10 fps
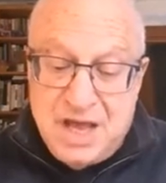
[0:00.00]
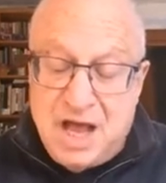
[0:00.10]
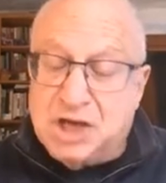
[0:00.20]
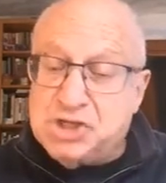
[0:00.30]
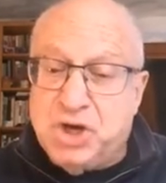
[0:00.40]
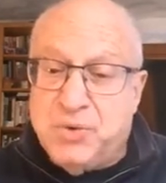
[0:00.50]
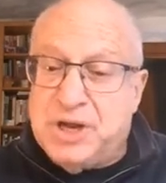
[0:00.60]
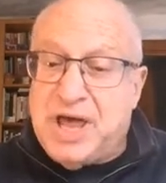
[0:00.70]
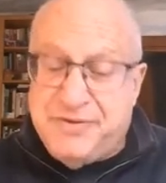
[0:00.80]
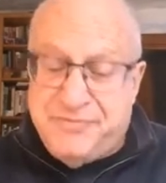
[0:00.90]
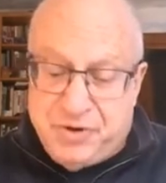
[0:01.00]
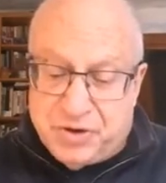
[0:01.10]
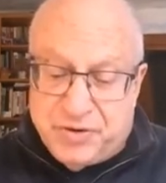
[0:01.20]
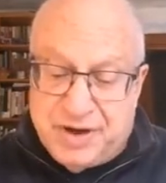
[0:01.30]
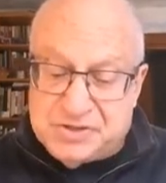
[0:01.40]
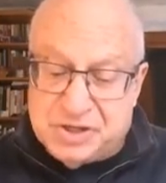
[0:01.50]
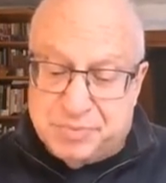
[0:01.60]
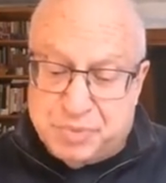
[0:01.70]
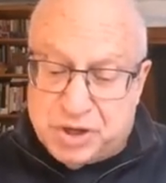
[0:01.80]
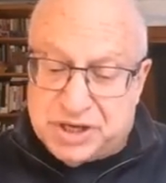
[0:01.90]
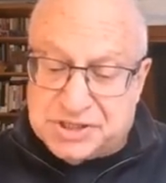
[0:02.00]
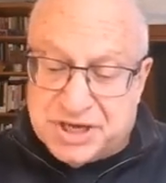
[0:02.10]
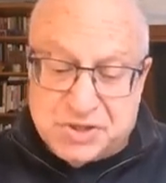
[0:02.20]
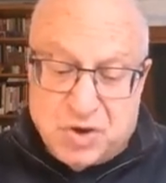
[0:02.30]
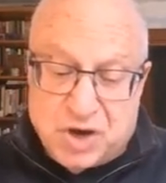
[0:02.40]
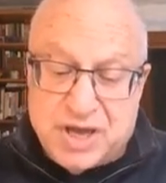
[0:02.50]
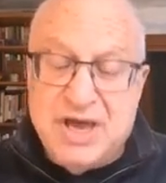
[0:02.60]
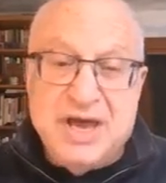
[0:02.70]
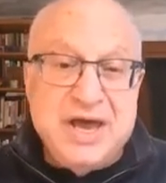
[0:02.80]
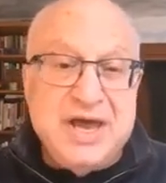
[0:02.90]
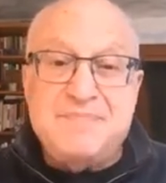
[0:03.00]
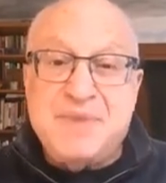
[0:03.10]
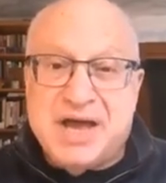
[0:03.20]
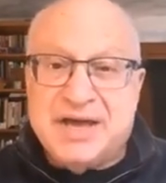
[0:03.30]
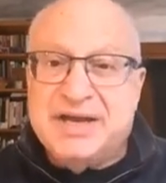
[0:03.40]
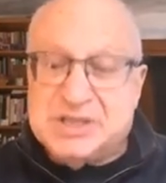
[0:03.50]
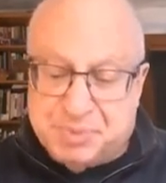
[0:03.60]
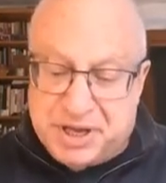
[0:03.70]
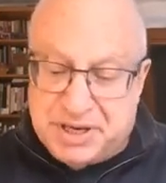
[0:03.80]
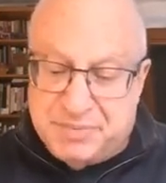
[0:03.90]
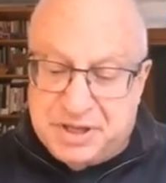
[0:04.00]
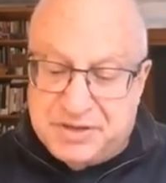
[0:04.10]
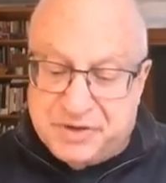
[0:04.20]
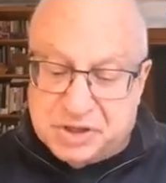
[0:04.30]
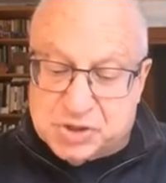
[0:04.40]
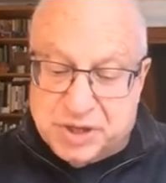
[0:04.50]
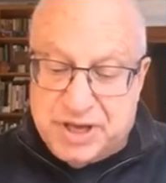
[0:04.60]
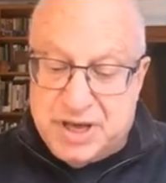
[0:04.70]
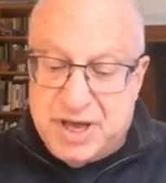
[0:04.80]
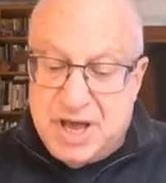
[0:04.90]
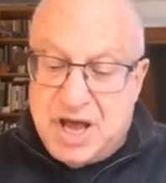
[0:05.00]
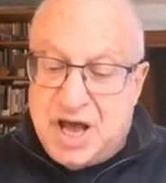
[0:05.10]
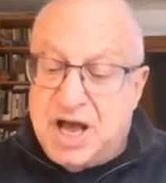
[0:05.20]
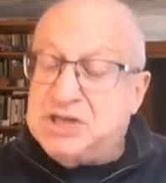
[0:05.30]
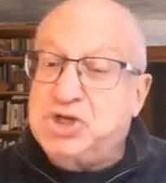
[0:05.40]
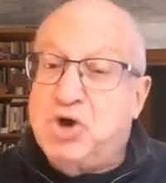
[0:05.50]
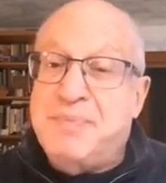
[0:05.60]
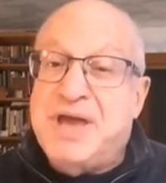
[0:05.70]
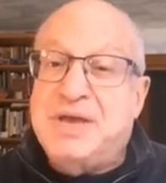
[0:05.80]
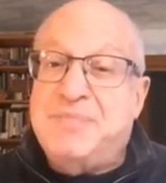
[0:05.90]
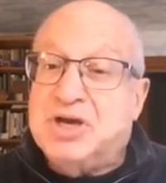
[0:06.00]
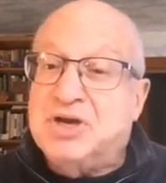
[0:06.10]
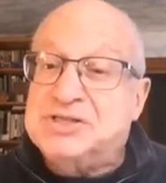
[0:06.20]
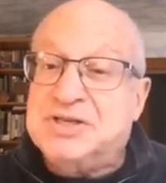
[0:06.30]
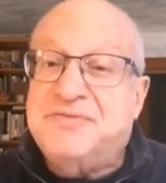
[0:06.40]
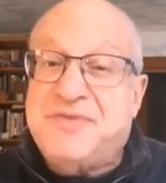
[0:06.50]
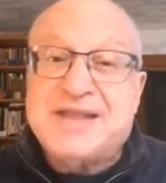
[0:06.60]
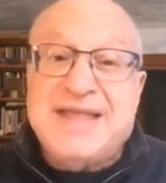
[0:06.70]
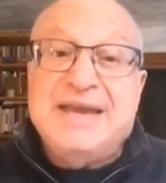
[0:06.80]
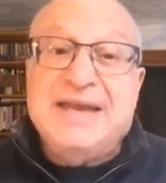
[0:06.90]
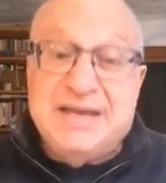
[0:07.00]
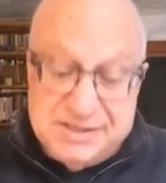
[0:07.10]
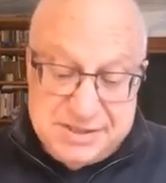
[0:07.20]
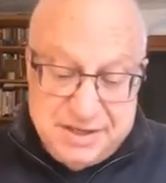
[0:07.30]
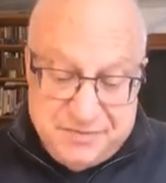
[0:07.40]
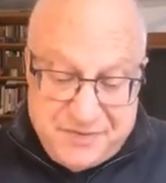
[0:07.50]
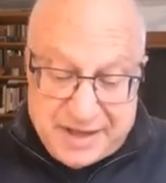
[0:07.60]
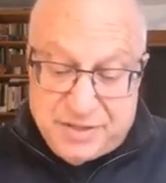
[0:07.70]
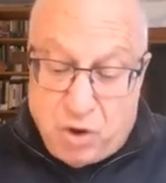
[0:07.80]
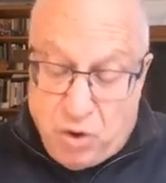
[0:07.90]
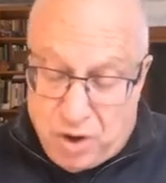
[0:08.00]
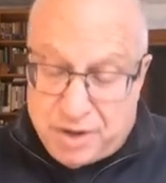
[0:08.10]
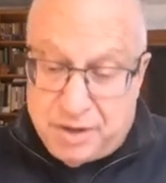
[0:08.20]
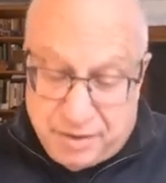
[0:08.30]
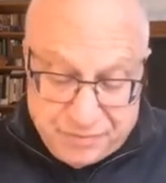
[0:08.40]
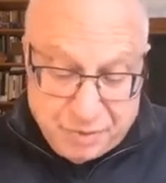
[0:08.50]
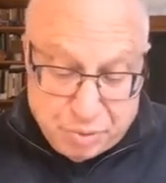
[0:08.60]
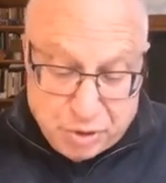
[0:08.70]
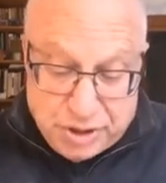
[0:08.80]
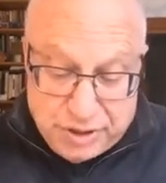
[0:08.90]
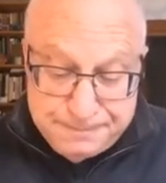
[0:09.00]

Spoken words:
I'll show you a lot of photographs of the book as I talk, and I'm not going to explain them individually. I'll show many because, in fact, that is, in fact, the heart of the book.